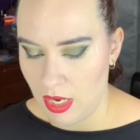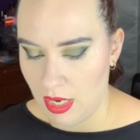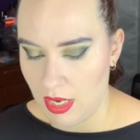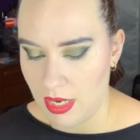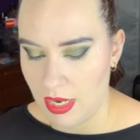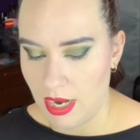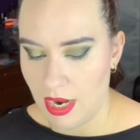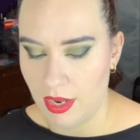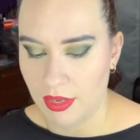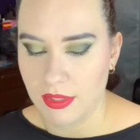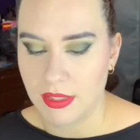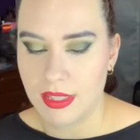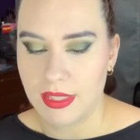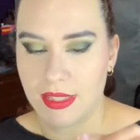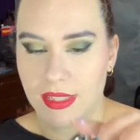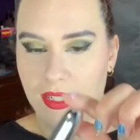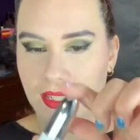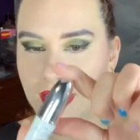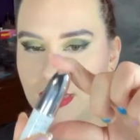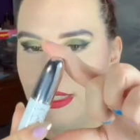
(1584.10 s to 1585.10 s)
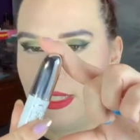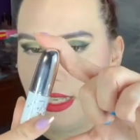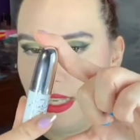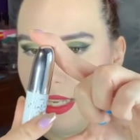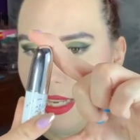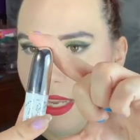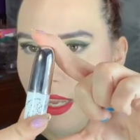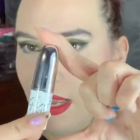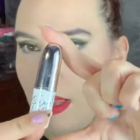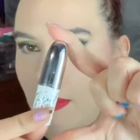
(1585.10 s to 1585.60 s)
Now this is
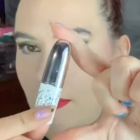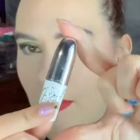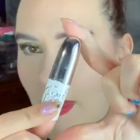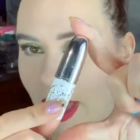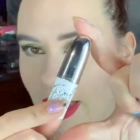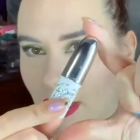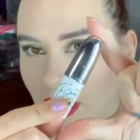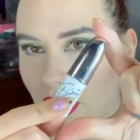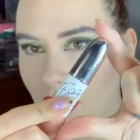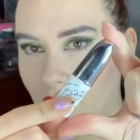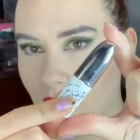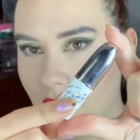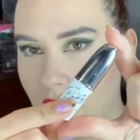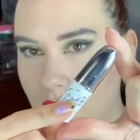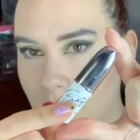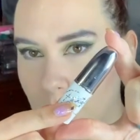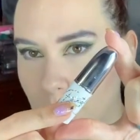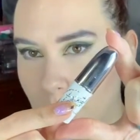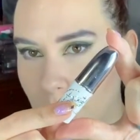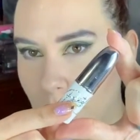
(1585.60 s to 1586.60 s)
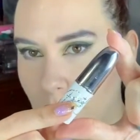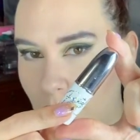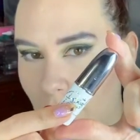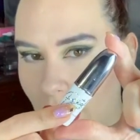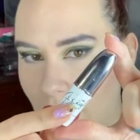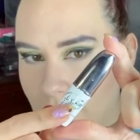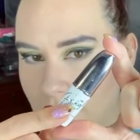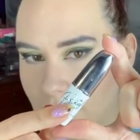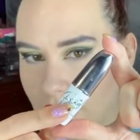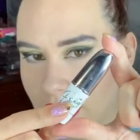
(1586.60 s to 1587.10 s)
the MAC Cross
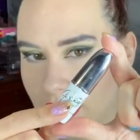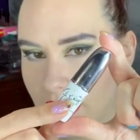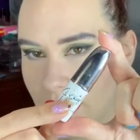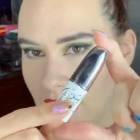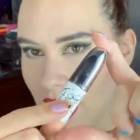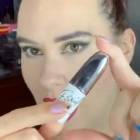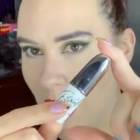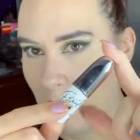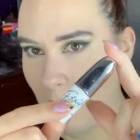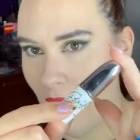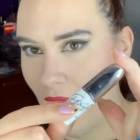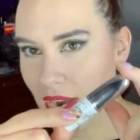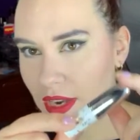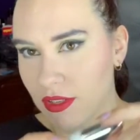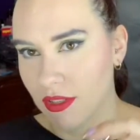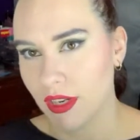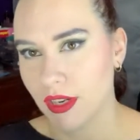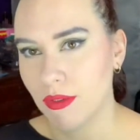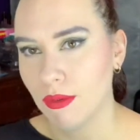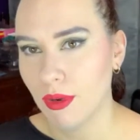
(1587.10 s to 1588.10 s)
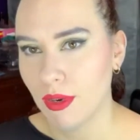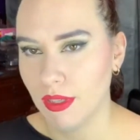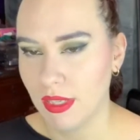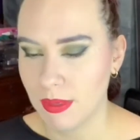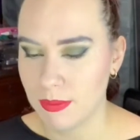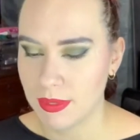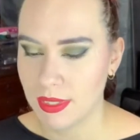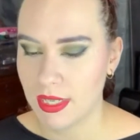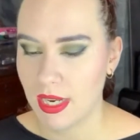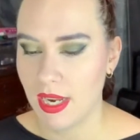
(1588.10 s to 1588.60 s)
Patrick Star Patrick Roy
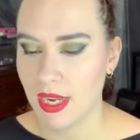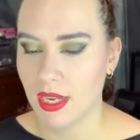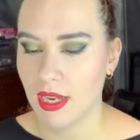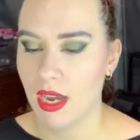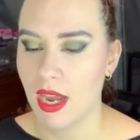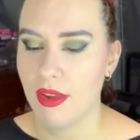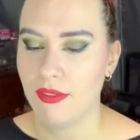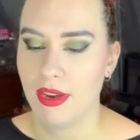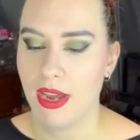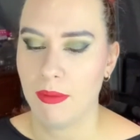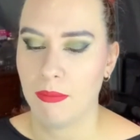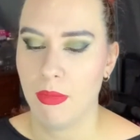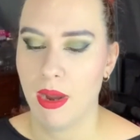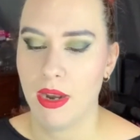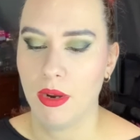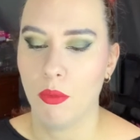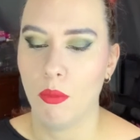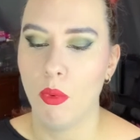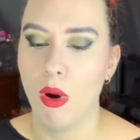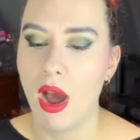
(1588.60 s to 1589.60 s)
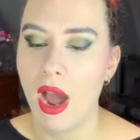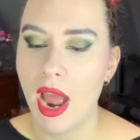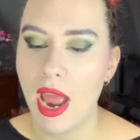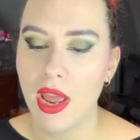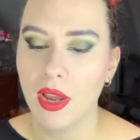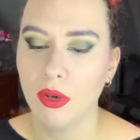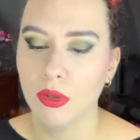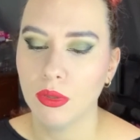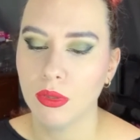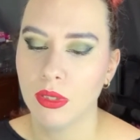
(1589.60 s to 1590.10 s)
lipstick. I've had mine a
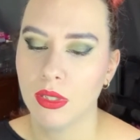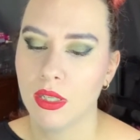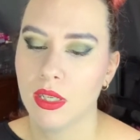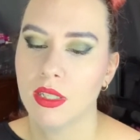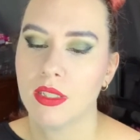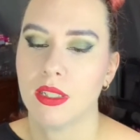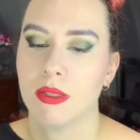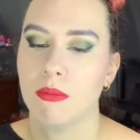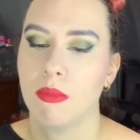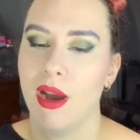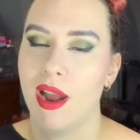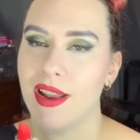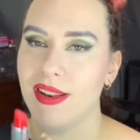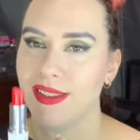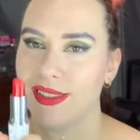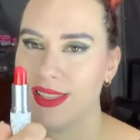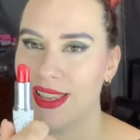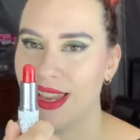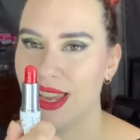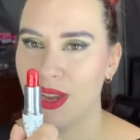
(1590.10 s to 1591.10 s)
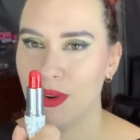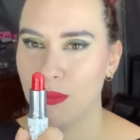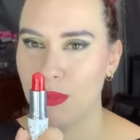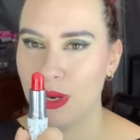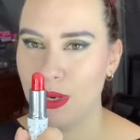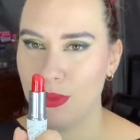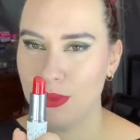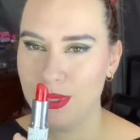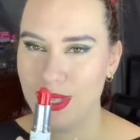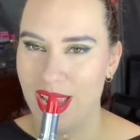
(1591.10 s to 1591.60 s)
while, so mine's
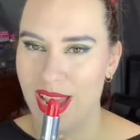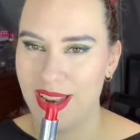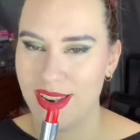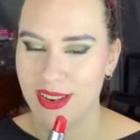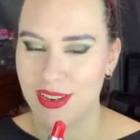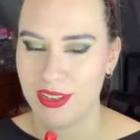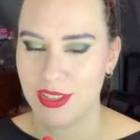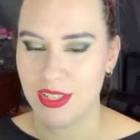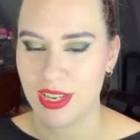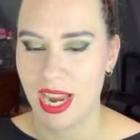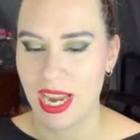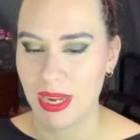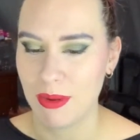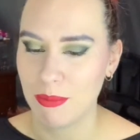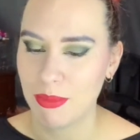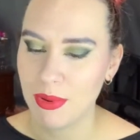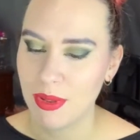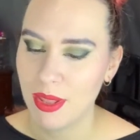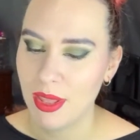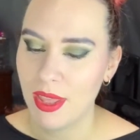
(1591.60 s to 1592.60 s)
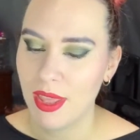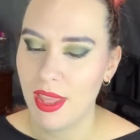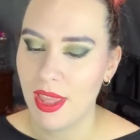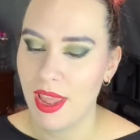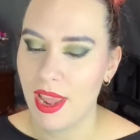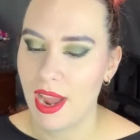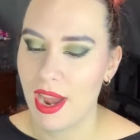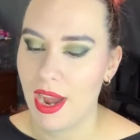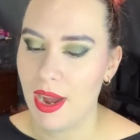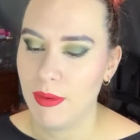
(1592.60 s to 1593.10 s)
whittled down in shape
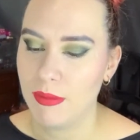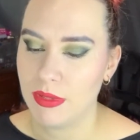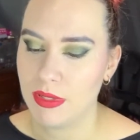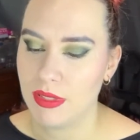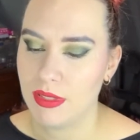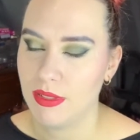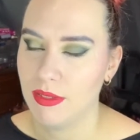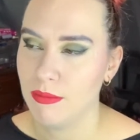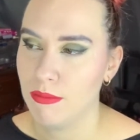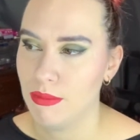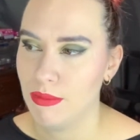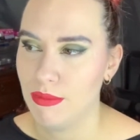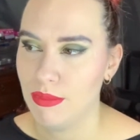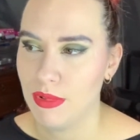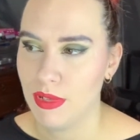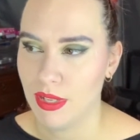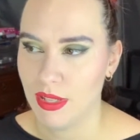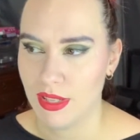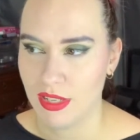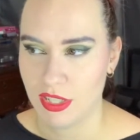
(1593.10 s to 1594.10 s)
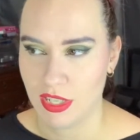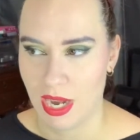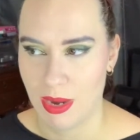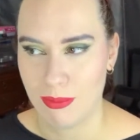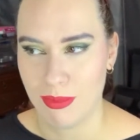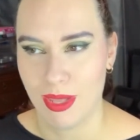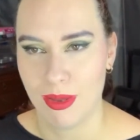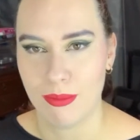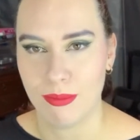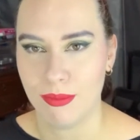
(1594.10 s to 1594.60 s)
to the
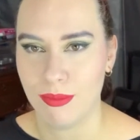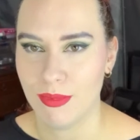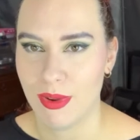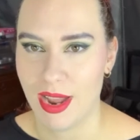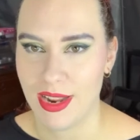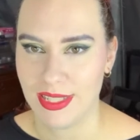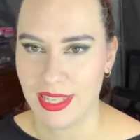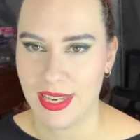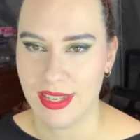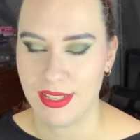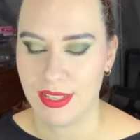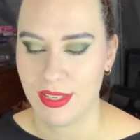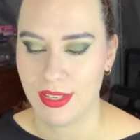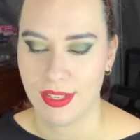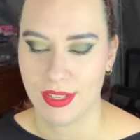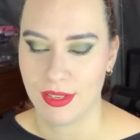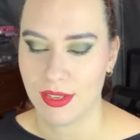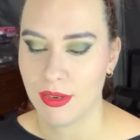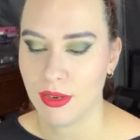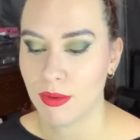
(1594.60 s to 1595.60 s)
shape that I tend to